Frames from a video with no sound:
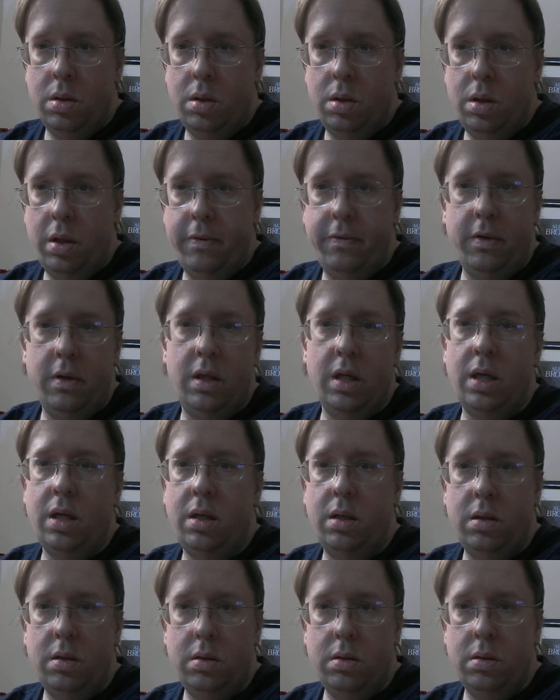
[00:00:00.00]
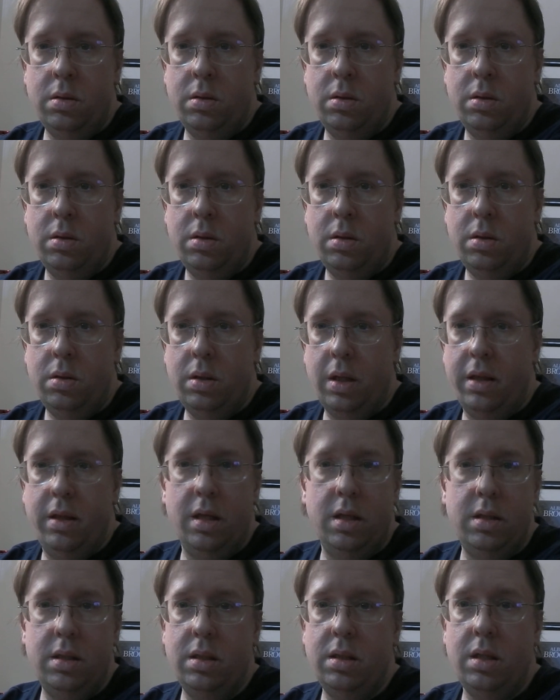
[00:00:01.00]
If you think that
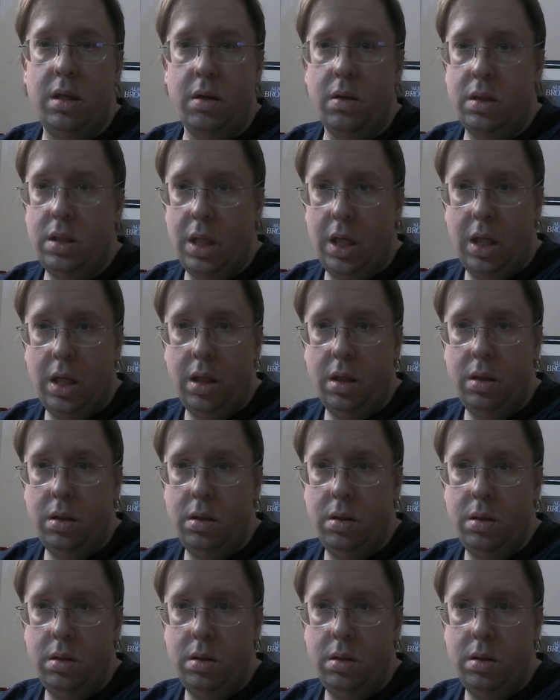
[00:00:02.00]
this is irritating,